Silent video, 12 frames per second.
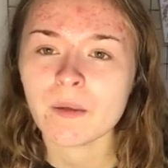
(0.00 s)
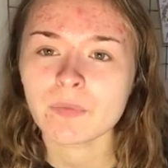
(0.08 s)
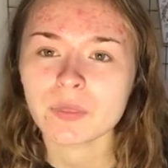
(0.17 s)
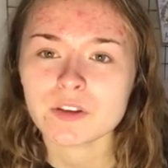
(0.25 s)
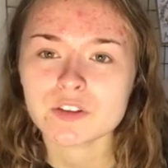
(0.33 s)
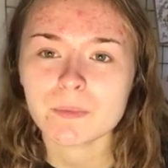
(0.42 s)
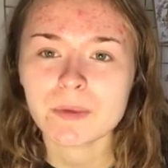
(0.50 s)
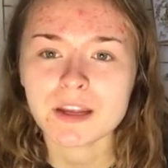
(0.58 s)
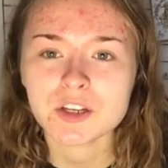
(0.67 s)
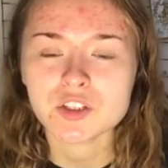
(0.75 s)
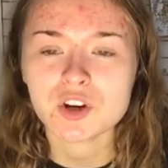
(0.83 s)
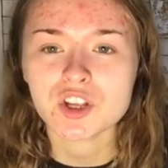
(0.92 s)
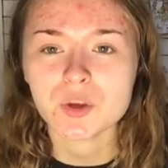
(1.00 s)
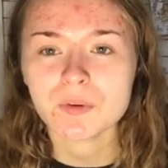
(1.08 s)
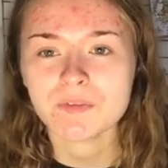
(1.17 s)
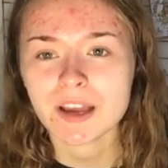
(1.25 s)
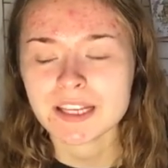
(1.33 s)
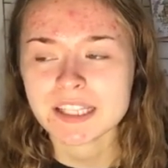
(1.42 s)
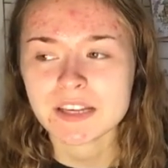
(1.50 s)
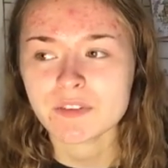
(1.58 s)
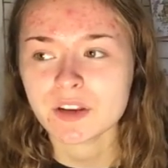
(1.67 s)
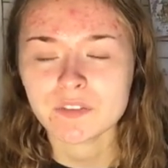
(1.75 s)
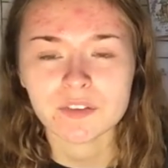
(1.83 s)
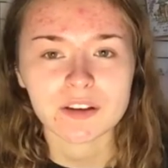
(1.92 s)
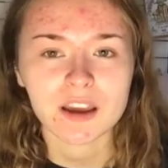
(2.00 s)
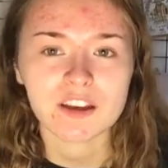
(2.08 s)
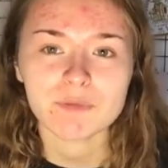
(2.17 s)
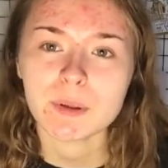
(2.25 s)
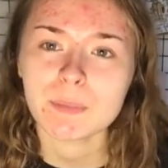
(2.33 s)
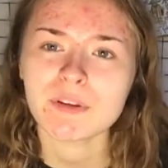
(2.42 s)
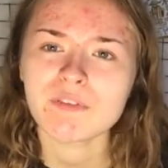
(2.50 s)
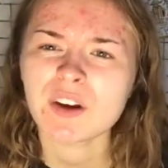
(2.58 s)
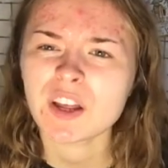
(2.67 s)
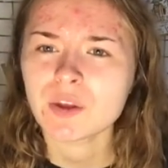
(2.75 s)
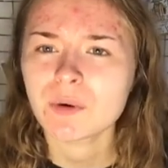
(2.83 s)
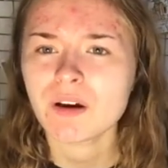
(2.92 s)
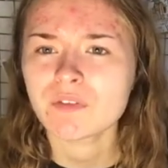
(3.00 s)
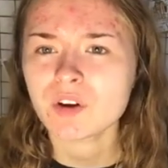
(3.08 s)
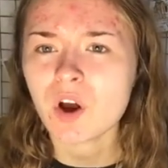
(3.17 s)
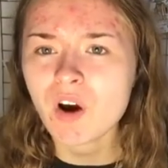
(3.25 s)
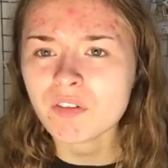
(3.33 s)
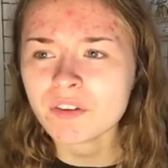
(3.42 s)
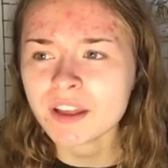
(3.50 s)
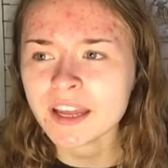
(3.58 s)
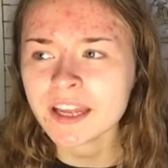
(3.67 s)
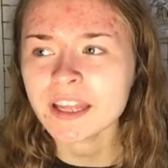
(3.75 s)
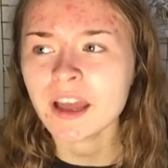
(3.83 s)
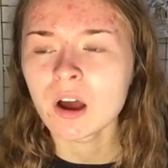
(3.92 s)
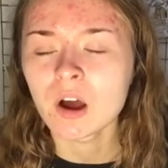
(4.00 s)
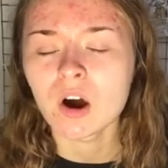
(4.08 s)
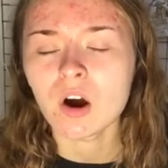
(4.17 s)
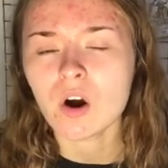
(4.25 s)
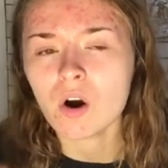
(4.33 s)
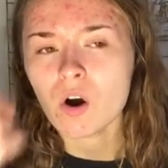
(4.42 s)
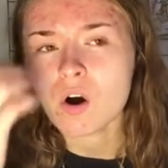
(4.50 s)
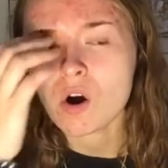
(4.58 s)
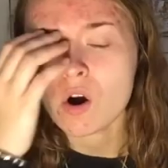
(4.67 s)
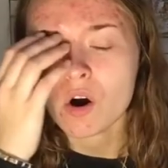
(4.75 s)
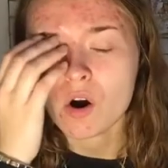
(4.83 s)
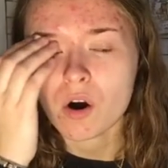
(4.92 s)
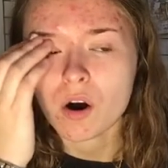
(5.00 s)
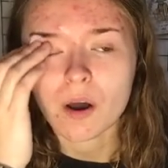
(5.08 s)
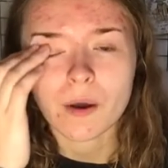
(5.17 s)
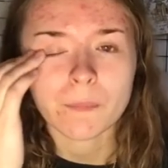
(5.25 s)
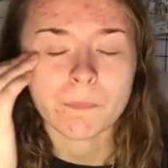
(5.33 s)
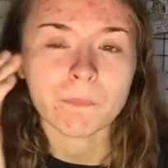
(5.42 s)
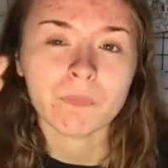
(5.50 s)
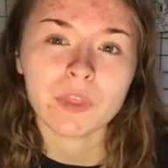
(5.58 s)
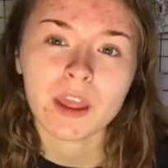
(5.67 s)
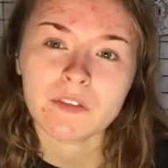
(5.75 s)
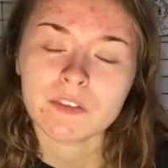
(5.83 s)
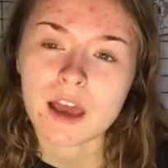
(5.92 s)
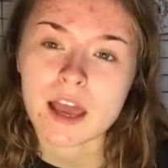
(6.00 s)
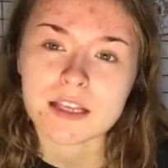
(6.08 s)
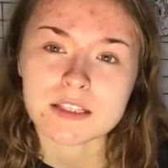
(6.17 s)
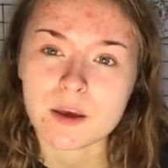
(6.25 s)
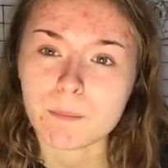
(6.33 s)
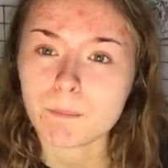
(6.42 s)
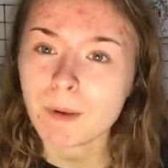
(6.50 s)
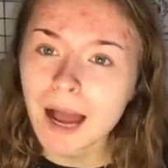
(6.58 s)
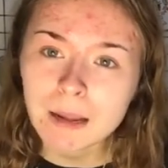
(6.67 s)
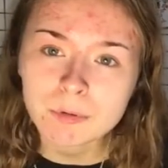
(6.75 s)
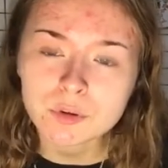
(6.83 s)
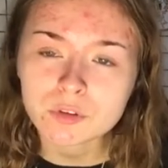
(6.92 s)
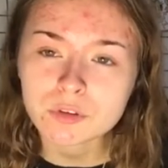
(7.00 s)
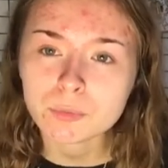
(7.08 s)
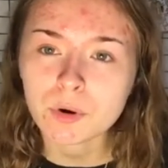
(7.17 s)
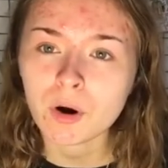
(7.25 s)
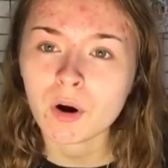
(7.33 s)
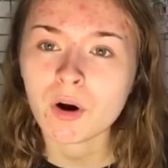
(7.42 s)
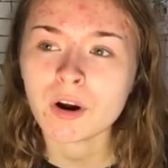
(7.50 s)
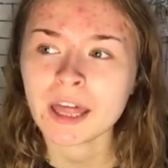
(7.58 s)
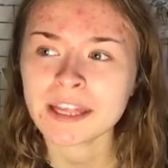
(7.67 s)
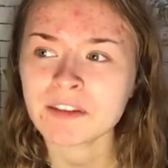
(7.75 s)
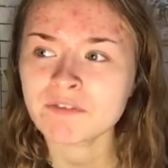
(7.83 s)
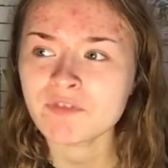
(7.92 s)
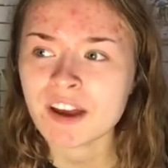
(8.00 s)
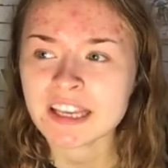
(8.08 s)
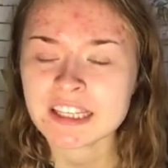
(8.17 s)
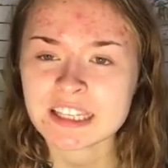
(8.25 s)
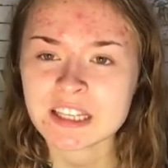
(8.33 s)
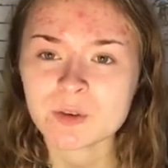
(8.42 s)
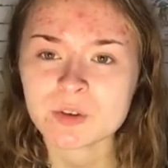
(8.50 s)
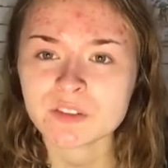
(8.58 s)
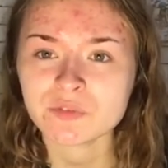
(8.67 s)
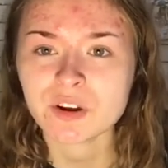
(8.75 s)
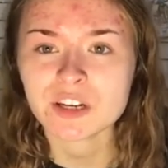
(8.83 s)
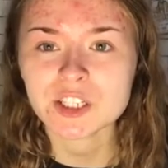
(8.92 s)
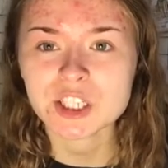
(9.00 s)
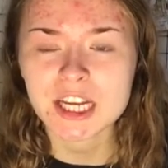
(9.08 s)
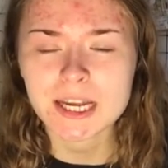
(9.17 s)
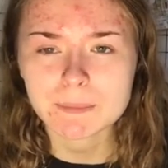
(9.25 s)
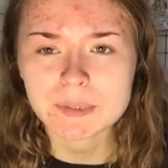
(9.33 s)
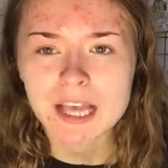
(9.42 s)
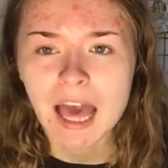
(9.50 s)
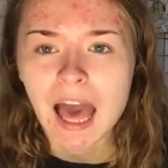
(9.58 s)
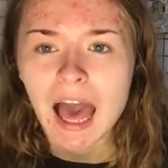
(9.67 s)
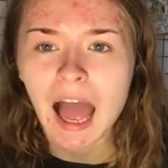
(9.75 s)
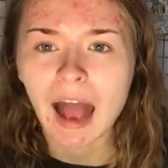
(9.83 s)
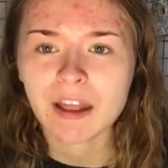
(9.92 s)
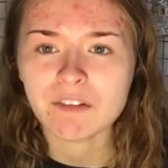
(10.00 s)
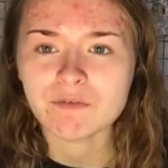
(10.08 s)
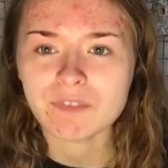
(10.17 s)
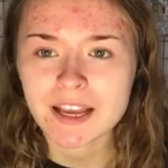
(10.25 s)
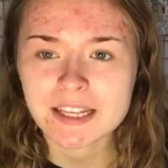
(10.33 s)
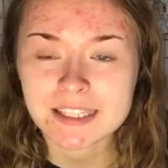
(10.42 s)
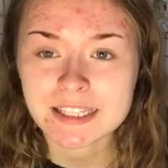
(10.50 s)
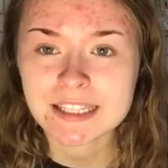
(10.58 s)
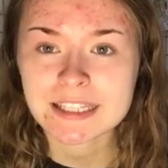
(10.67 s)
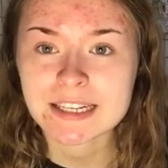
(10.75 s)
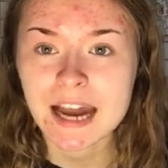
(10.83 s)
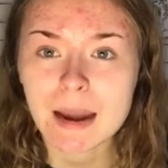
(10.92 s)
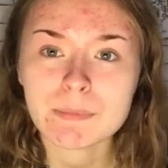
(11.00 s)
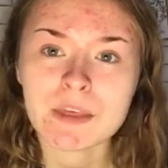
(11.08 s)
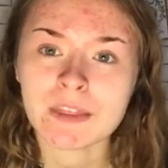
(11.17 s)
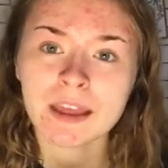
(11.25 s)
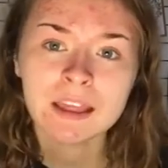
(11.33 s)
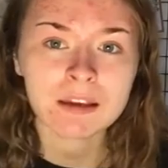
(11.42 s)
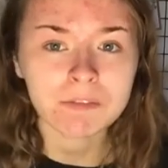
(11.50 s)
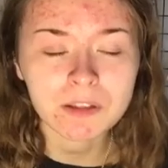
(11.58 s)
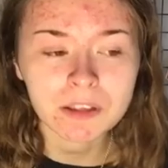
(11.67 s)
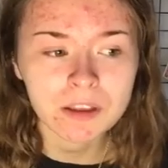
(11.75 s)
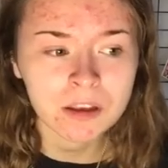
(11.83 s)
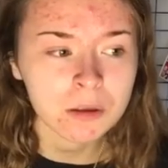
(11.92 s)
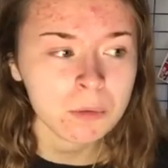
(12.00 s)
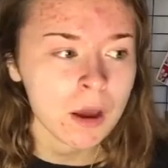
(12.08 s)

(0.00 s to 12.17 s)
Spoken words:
So making sure you invest, even if people invite you out for coffee, or if there's a Bible group on, like invest in those friendships and invest in the time that they're giving you,